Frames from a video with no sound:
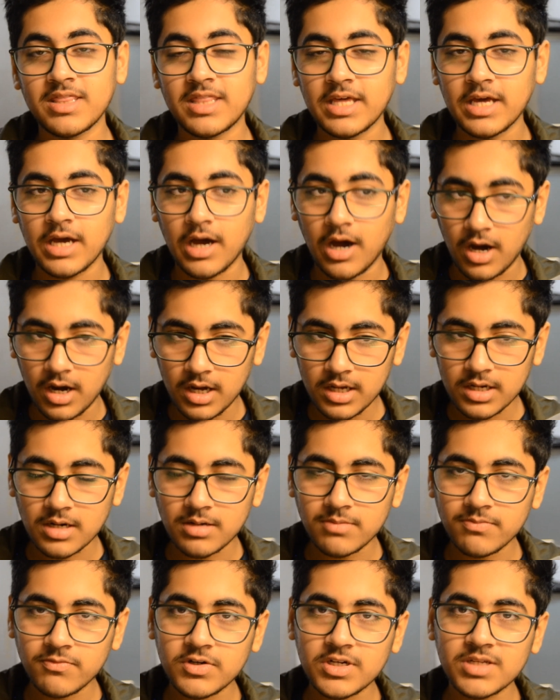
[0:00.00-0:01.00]
They are
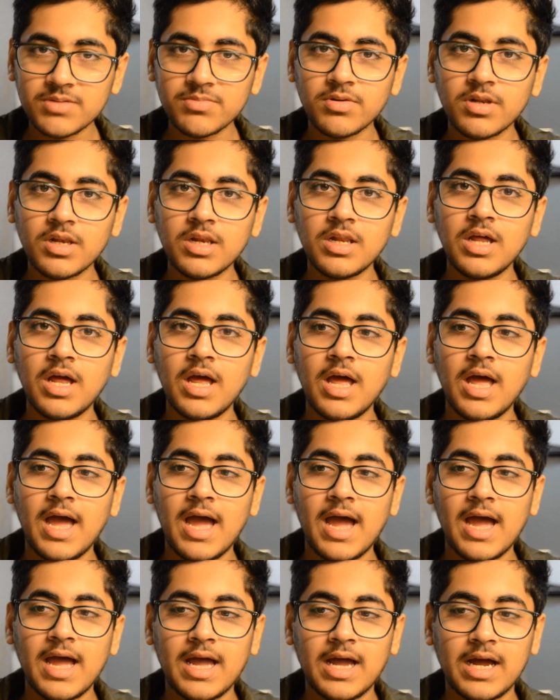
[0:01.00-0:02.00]
comfortable
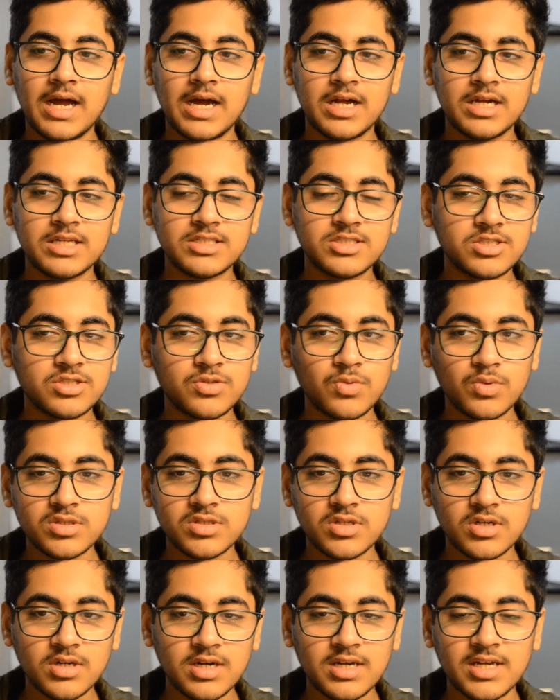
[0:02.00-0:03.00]
just to a
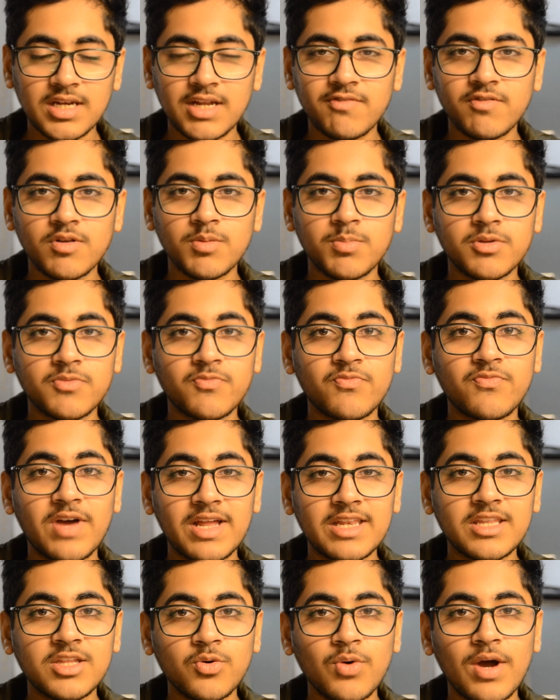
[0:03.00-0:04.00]
certain level, but
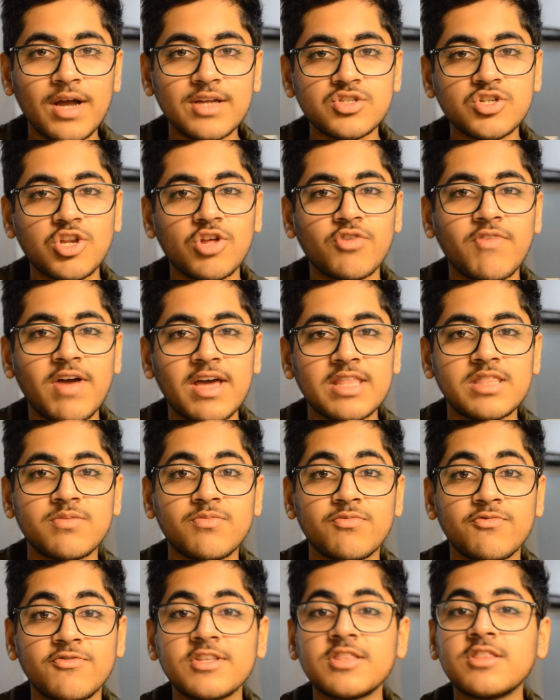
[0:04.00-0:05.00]
when you actually wear
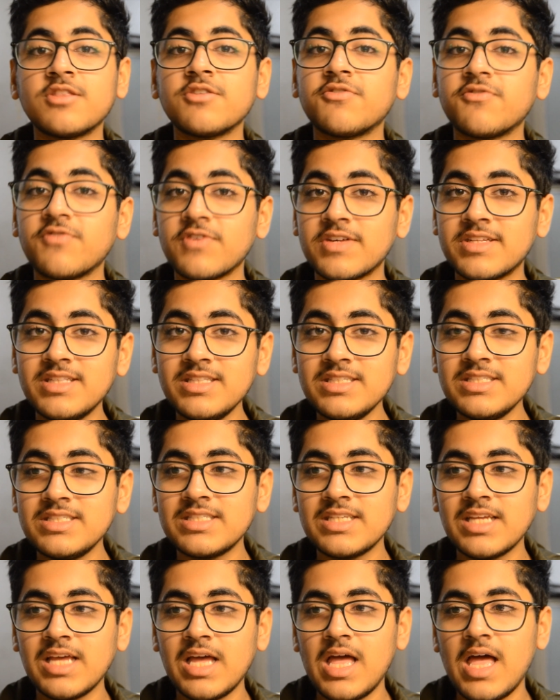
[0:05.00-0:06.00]
them with the
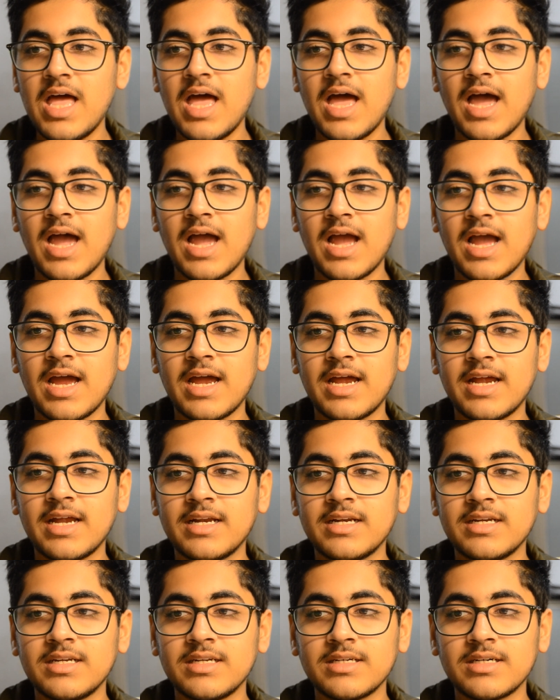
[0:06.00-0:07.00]
fins
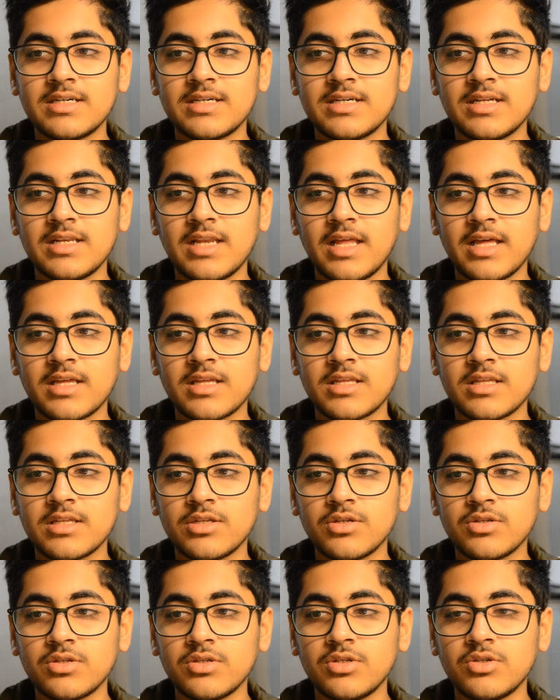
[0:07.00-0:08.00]
and like
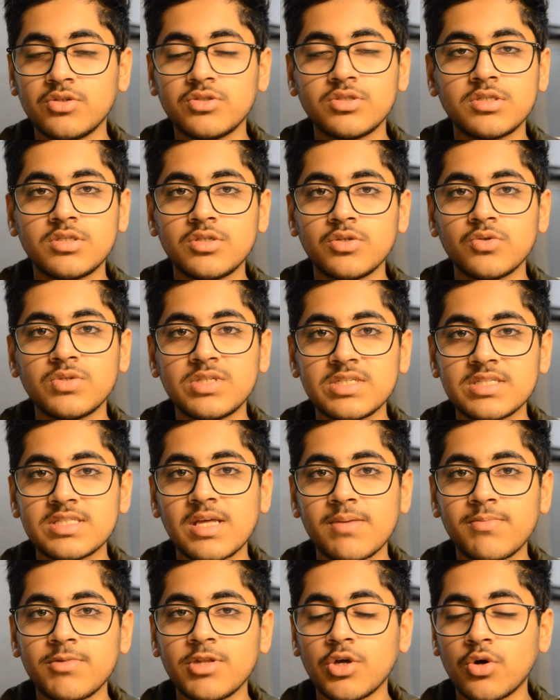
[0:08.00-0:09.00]
you're just
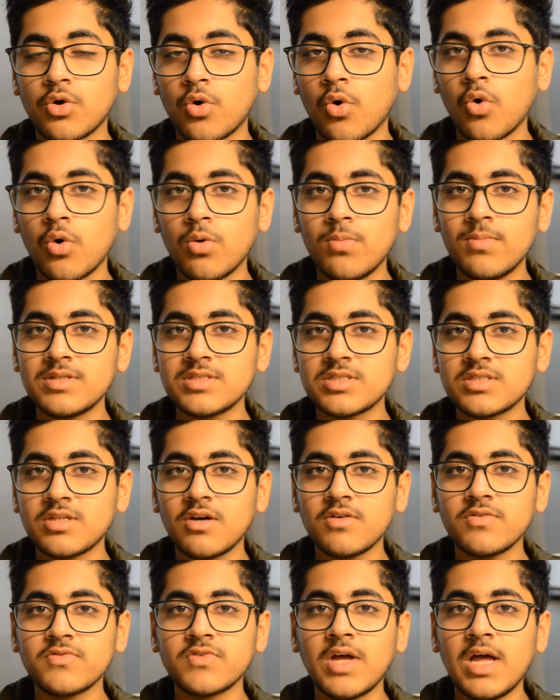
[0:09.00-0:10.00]
using them in your home and
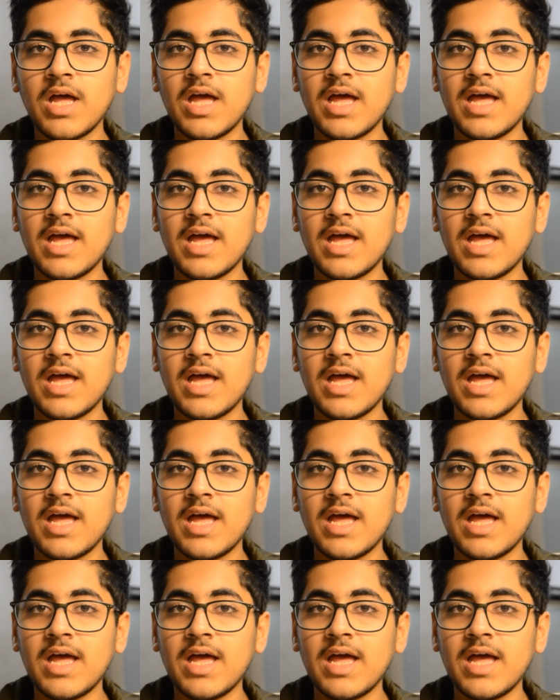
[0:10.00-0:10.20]
stuff,